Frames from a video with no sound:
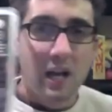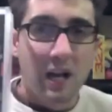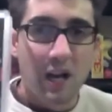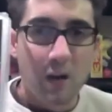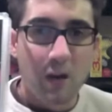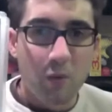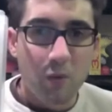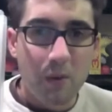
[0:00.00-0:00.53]

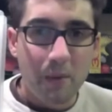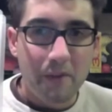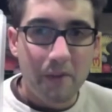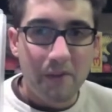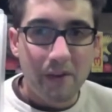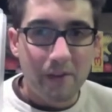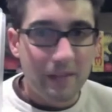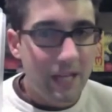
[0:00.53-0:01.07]
One of my
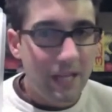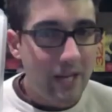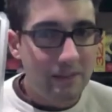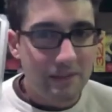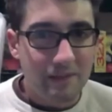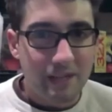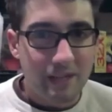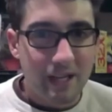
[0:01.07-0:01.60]
favorite
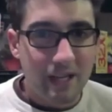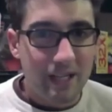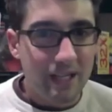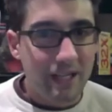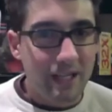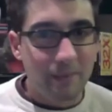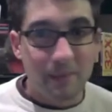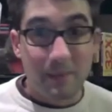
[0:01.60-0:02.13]
games, if
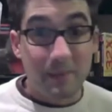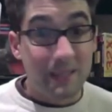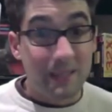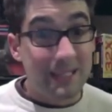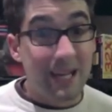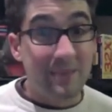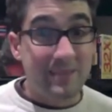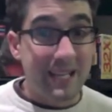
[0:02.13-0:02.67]
not in my
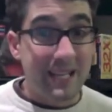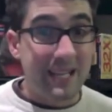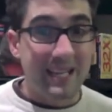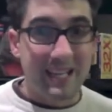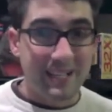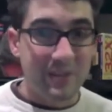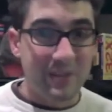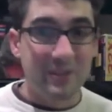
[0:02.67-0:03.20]
top 10.
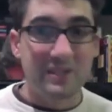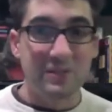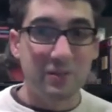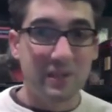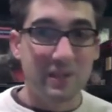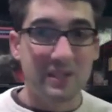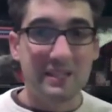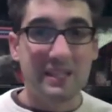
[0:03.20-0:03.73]
I know it's
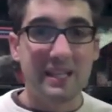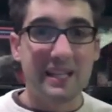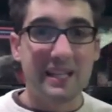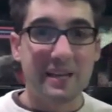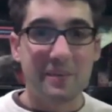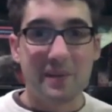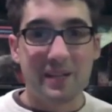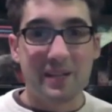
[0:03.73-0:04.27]
weird to say
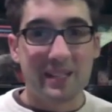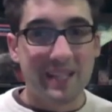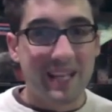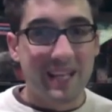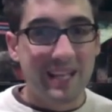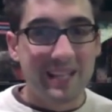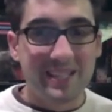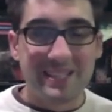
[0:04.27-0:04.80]
that American
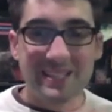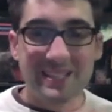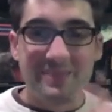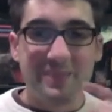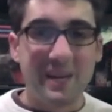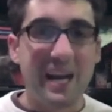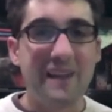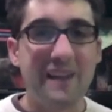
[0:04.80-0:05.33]
Gladiators is,
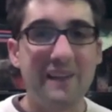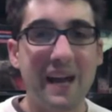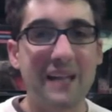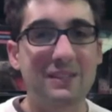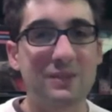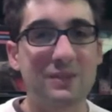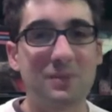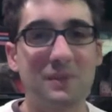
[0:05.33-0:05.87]
but I've
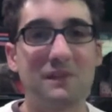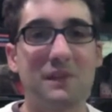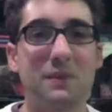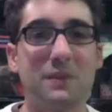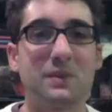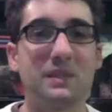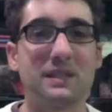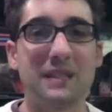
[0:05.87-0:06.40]
had so much fun
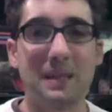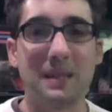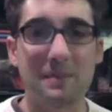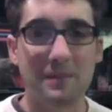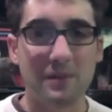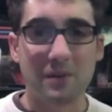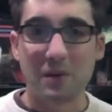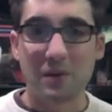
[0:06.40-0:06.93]
with this
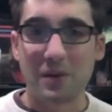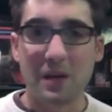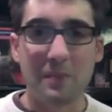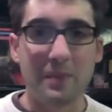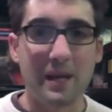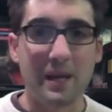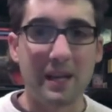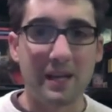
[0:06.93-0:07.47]
game growing
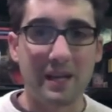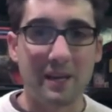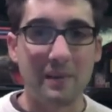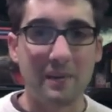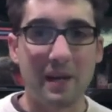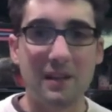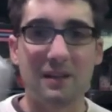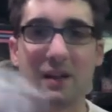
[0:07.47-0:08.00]
up, and
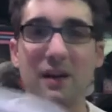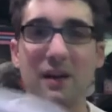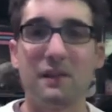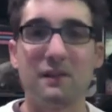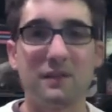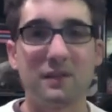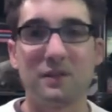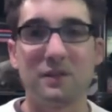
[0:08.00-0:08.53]
I
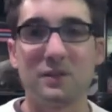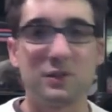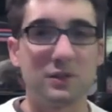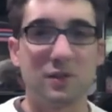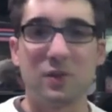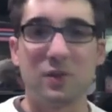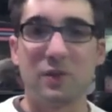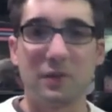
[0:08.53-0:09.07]
love just
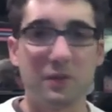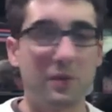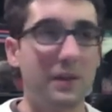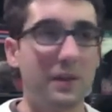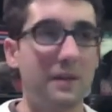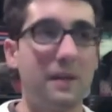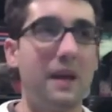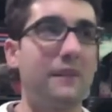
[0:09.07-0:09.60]
going through
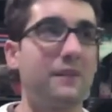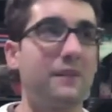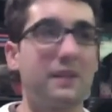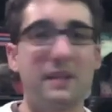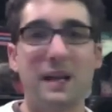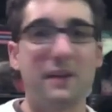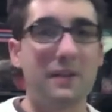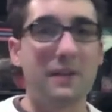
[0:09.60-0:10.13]
it. And every
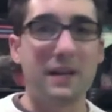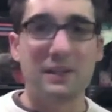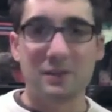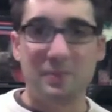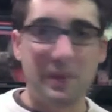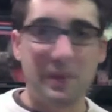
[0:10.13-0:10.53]
now and then I just